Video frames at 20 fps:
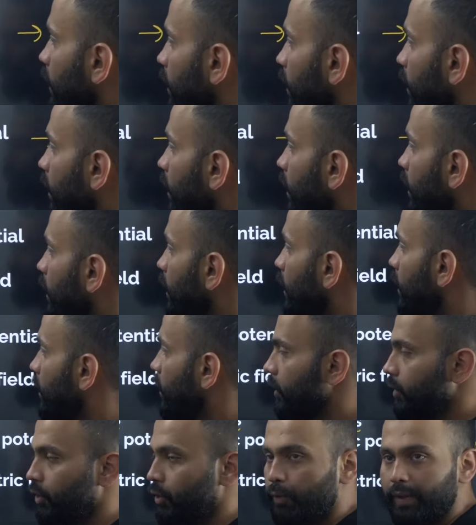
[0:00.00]
field.
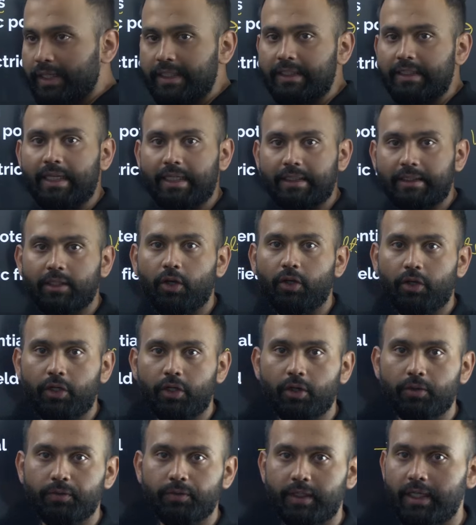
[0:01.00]
So what is the S I
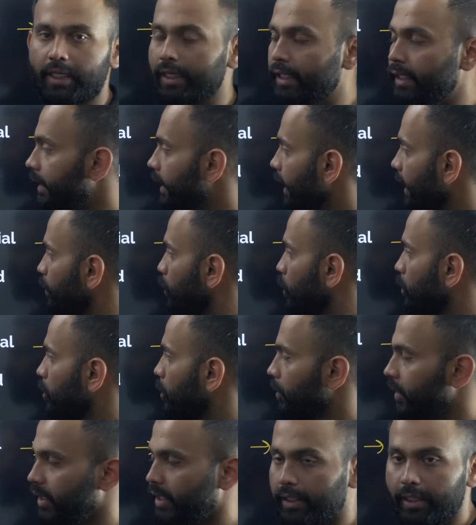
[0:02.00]
unit of the dipole
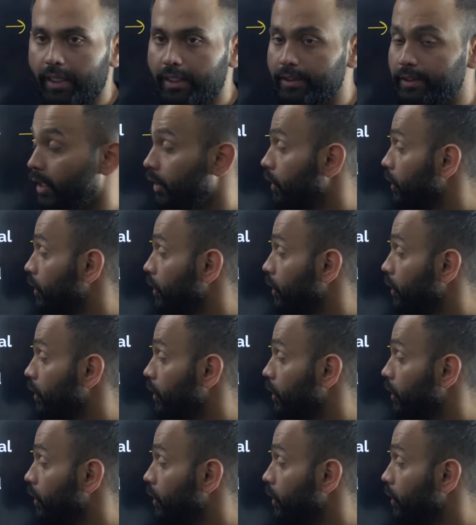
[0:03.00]
moment? S